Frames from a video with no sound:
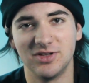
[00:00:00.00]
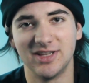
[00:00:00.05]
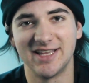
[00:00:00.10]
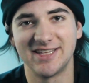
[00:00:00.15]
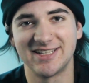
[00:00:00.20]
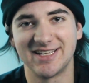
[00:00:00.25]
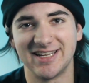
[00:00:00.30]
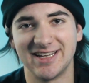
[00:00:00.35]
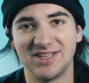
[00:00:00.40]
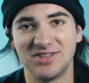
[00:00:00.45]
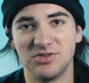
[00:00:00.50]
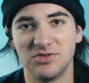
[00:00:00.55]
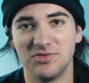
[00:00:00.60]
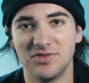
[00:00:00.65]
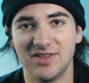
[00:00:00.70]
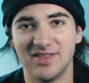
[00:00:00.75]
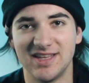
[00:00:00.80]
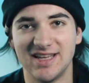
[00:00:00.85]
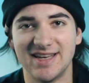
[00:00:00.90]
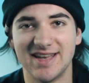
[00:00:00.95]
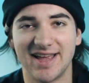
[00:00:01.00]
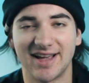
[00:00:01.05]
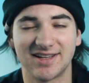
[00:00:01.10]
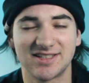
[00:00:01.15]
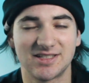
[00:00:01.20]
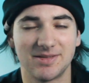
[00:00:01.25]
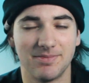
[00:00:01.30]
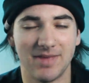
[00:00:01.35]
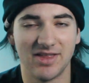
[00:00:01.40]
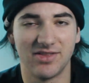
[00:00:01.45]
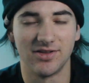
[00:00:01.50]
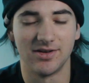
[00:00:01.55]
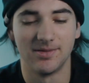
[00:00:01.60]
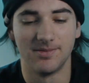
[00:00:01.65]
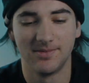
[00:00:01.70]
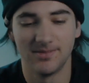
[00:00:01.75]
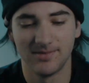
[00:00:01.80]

let's get into the next method.